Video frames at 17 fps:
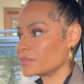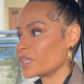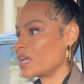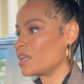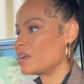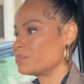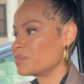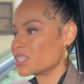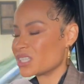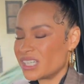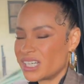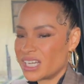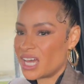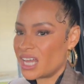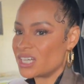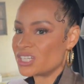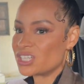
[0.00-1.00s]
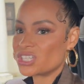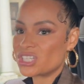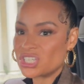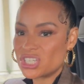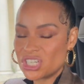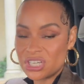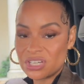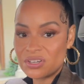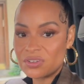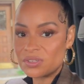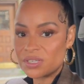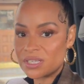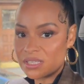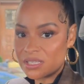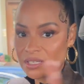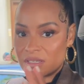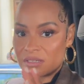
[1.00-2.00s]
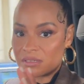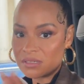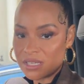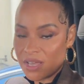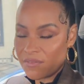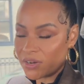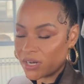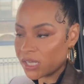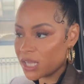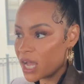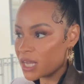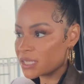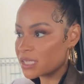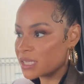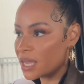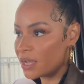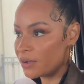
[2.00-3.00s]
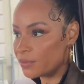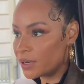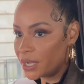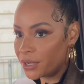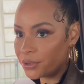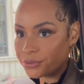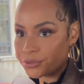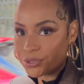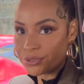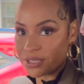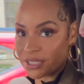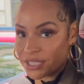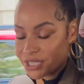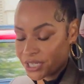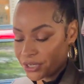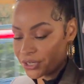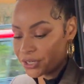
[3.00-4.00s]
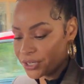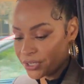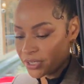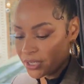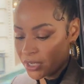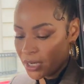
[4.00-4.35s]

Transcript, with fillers: And I'm just gonna kind of just chill until 7 o'clock tonight when I go to the dinner.